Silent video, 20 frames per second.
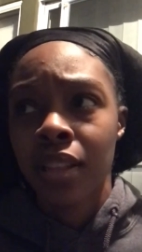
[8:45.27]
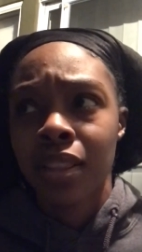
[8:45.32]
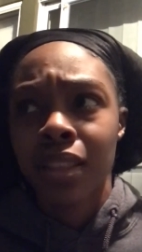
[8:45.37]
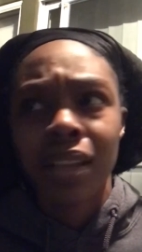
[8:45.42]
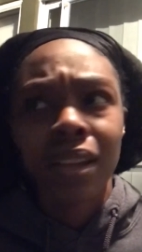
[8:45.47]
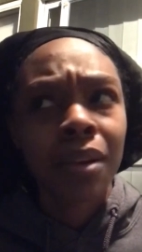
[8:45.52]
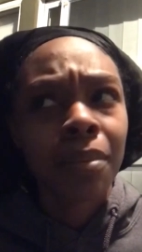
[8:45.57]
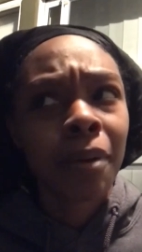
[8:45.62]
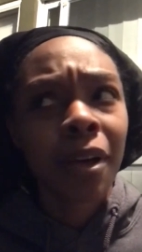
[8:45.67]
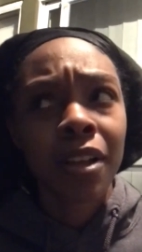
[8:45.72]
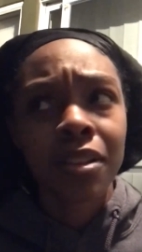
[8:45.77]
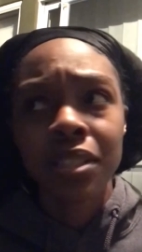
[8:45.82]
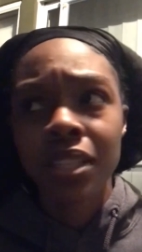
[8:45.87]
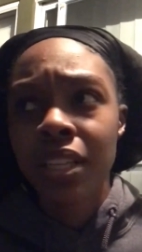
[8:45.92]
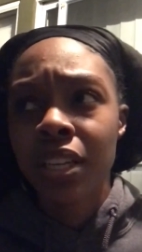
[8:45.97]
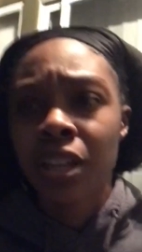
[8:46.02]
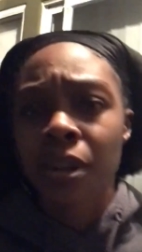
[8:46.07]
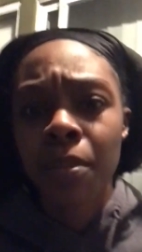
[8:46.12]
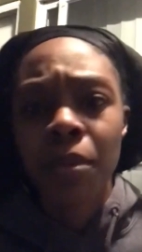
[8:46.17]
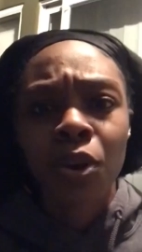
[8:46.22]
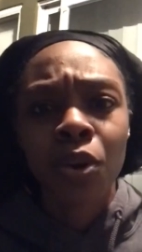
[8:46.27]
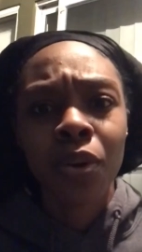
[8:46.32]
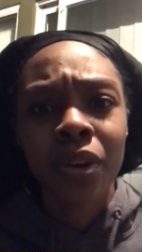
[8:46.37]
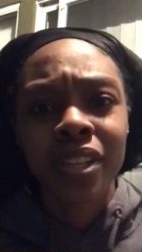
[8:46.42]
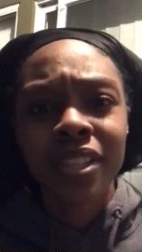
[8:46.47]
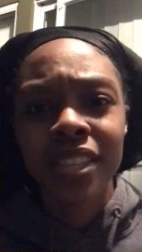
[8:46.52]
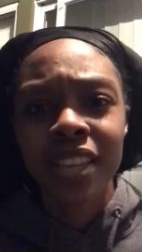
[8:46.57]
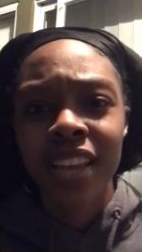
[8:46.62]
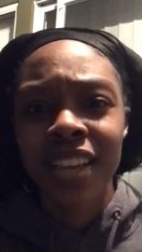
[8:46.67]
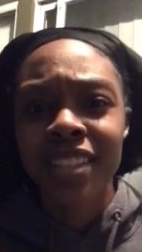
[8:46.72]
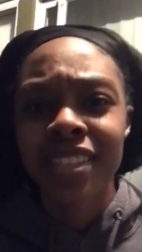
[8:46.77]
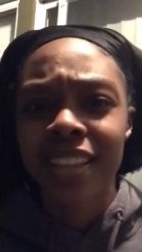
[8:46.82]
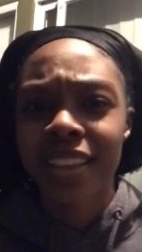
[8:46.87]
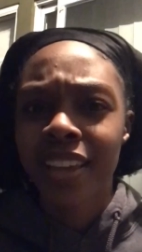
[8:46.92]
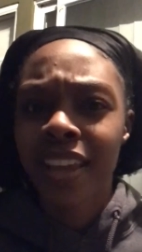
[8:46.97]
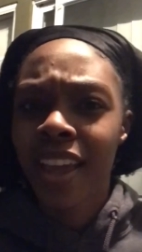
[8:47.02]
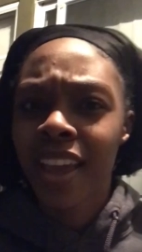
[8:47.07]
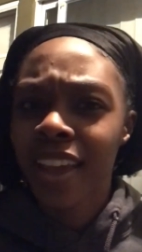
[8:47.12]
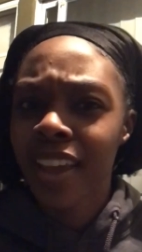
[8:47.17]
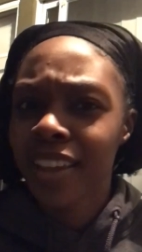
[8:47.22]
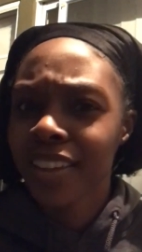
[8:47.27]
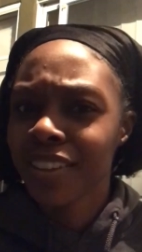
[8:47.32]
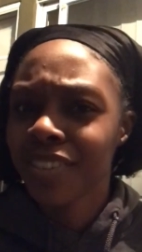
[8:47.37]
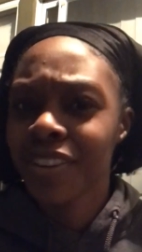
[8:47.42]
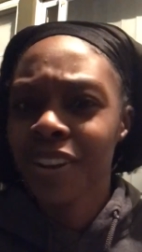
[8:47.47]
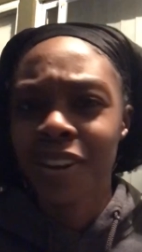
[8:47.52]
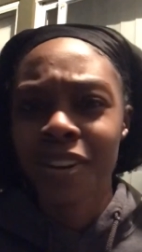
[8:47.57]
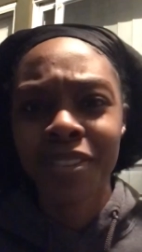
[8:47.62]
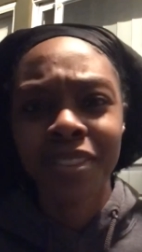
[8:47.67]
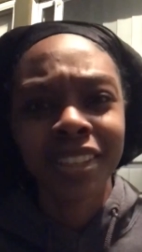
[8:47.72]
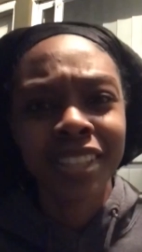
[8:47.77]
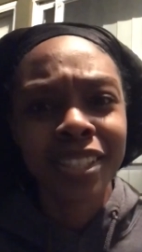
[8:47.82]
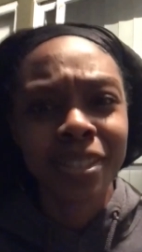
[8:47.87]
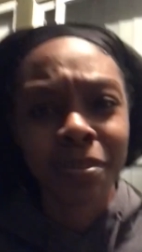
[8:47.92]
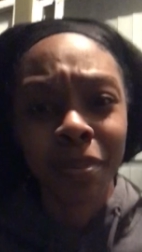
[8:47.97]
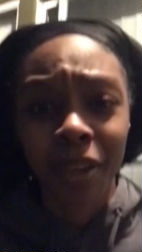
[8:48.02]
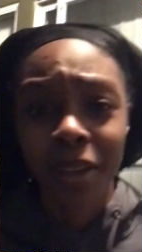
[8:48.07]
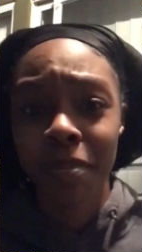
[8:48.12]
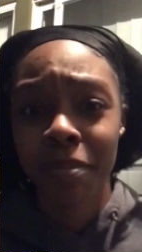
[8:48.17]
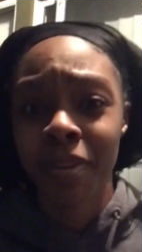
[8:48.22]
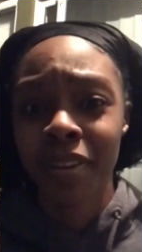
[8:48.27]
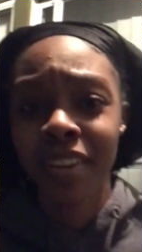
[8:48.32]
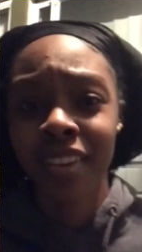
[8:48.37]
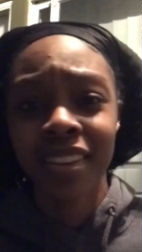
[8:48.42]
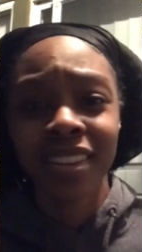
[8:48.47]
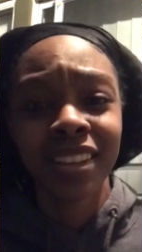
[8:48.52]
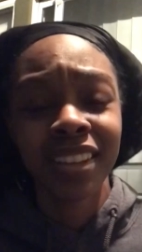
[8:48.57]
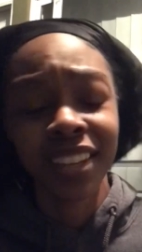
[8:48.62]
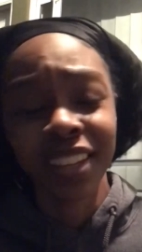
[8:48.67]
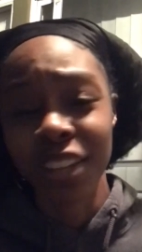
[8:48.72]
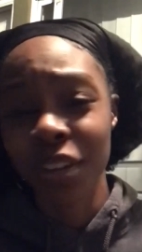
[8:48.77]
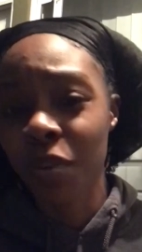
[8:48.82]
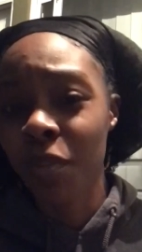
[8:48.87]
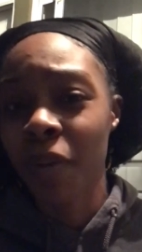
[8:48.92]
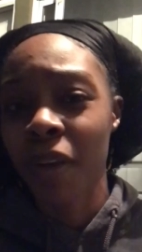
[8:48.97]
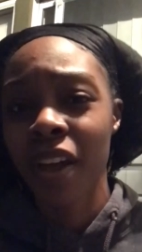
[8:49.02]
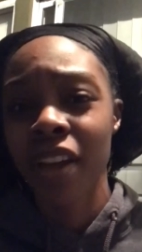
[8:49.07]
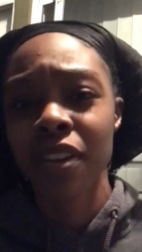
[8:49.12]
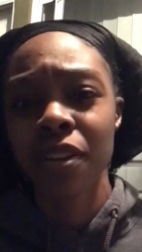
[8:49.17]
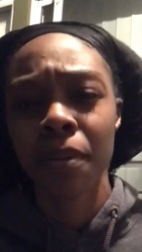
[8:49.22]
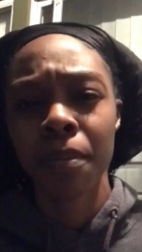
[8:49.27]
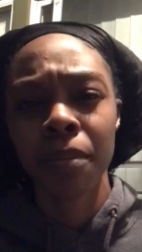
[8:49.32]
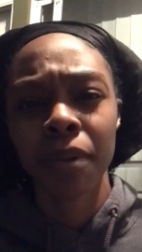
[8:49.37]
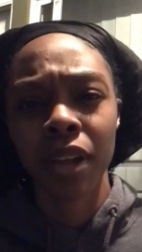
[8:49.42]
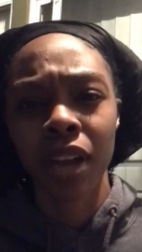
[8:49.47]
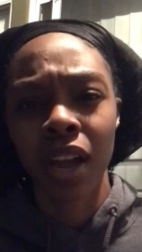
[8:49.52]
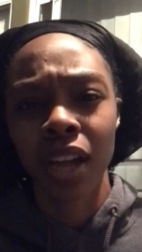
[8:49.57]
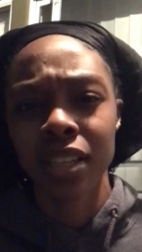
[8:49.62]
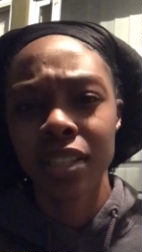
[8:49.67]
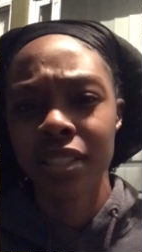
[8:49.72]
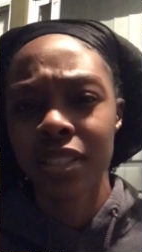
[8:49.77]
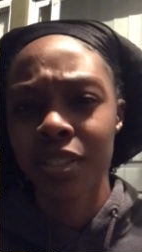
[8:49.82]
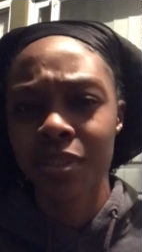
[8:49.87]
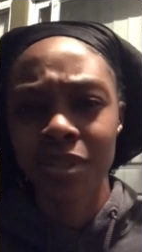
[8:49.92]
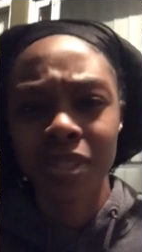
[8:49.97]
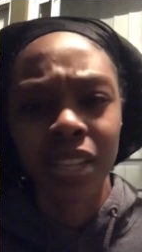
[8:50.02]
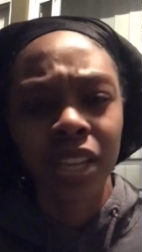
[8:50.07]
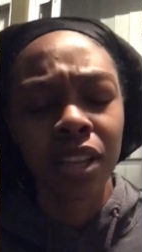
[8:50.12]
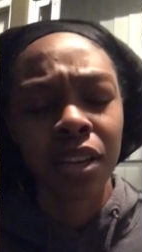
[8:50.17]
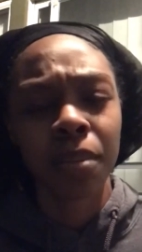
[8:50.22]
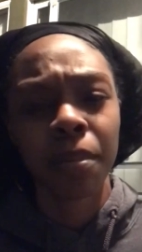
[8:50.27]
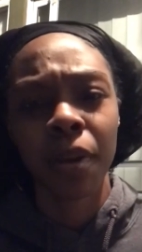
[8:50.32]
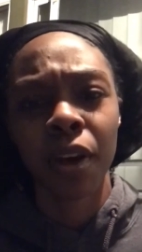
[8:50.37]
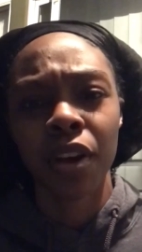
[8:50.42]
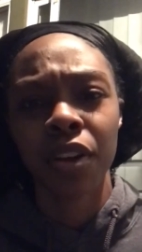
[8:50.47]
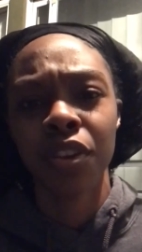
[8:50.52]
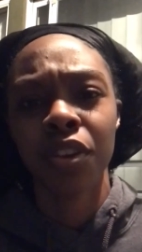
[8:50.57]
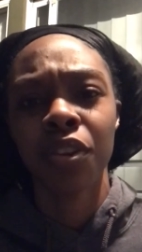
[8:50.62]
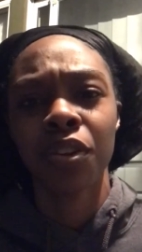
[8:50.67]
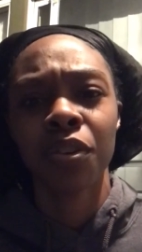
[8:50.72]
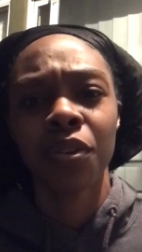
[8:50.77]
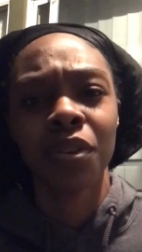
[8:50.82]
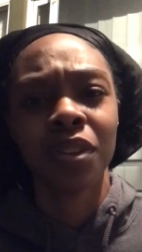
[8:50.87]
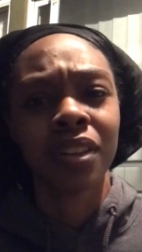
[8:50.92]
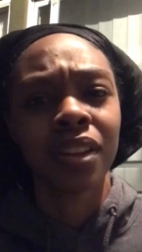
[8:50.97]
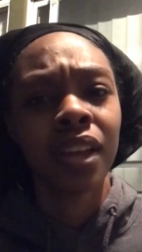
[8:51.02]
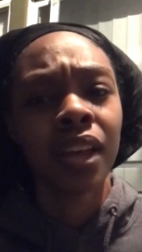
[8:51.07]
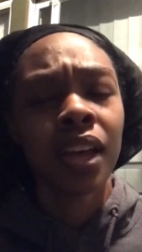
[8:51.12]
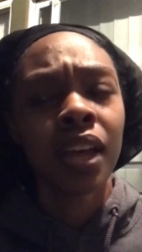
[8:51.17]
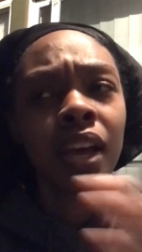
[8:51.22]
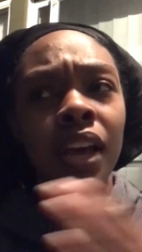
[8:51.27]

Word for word: think about sending them a quick text like, hey, you know, this may be a little random, but I just was thinking about you and